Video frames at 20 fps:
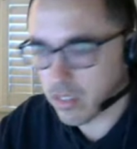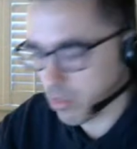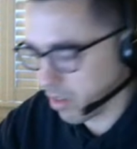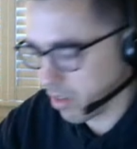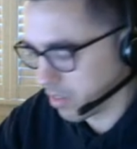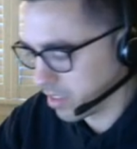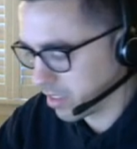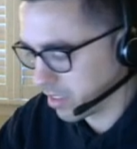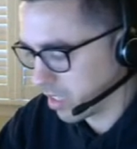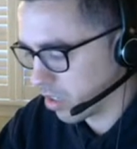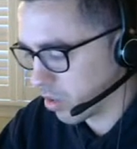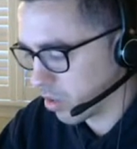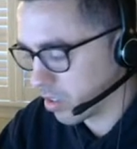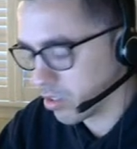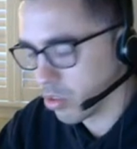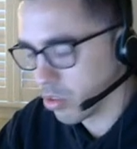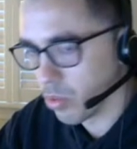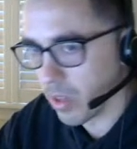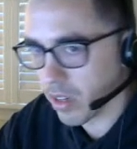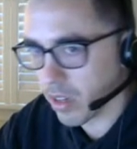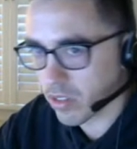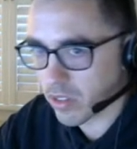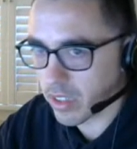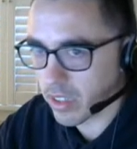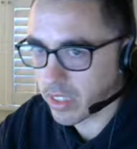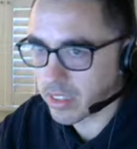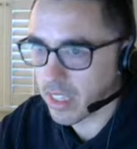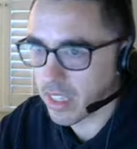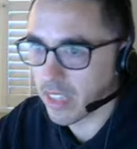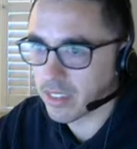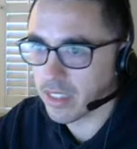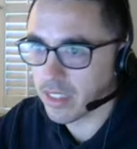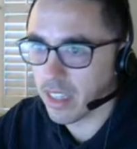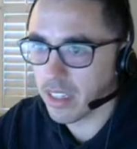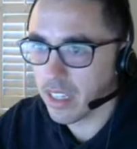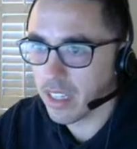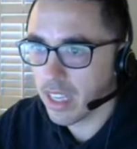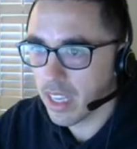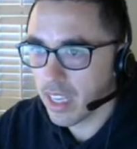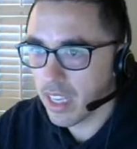They'll have a center and two wingers on each outside,
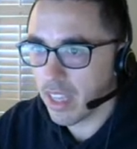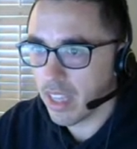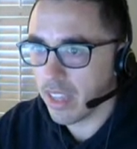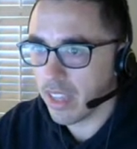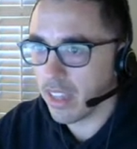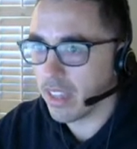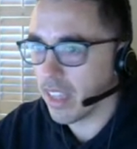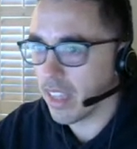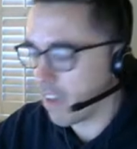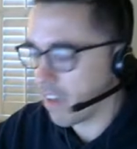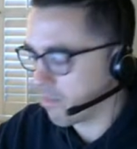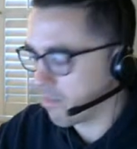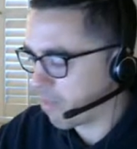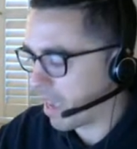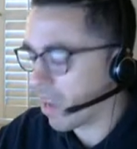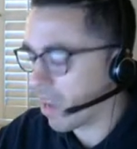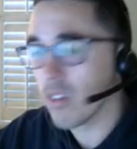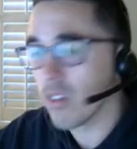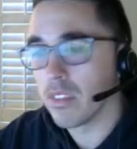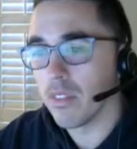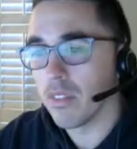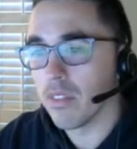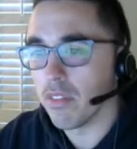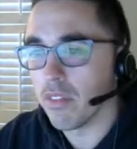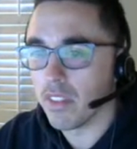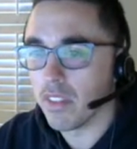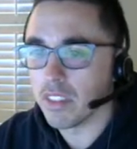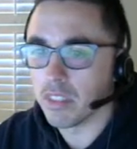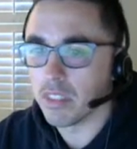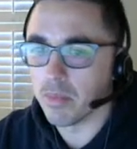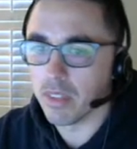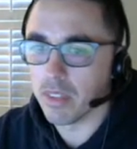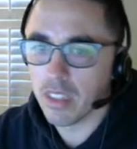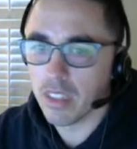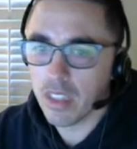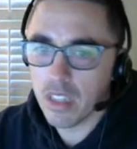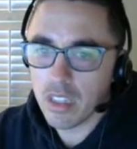and then they have pairs of defensemen.